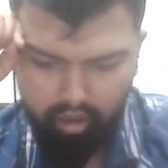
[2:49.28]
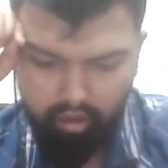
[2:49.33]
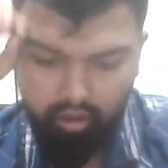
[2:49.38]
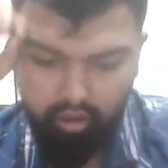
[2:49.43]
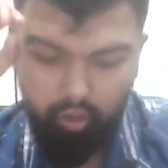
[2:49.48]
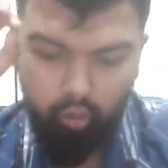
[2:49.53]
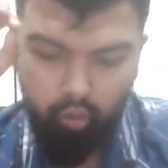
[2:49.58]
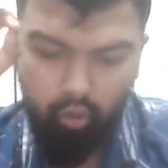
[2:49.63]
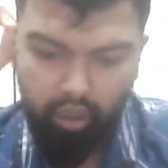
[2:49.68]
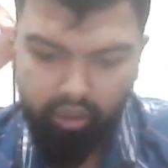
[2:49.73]

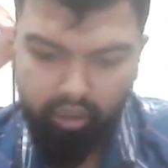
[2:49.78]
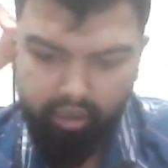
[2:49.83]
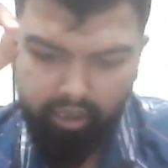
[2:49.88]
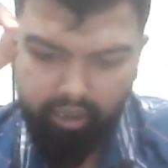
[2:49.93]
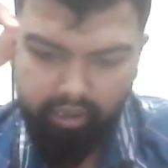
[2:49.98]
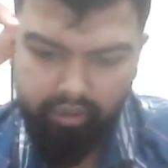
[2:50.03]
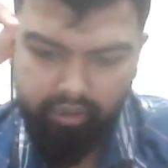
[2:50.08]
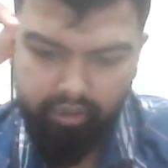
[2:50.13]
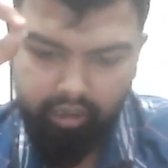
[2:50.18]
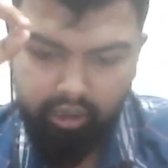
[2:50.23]
The what
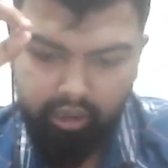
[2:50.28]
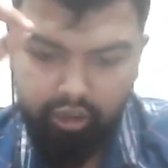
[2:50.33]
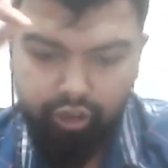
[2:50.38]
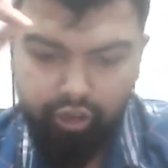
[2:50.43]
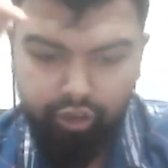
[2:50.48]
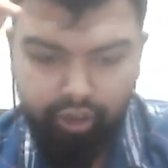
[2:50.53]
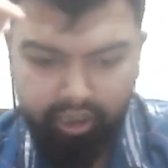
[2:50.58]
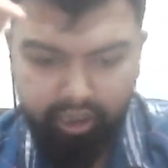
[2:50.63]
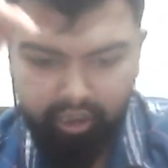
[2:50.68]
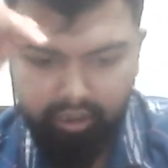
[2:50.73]
is
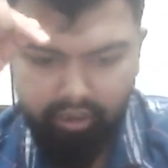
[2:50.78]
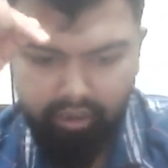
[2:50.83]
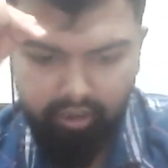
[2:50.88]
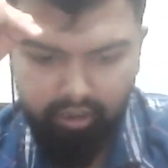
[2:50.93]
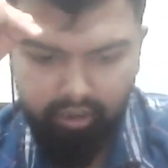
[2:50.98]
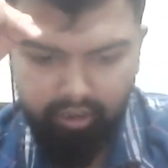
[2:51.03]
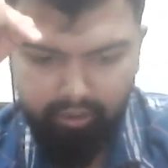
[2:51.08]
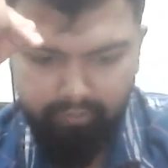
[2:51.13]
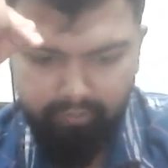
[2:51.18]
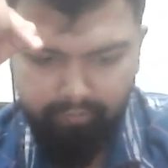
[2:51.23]

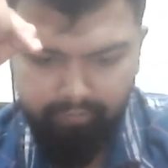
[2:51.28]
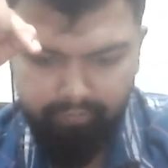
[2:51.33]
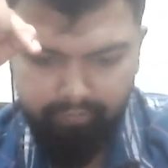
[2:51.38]
trees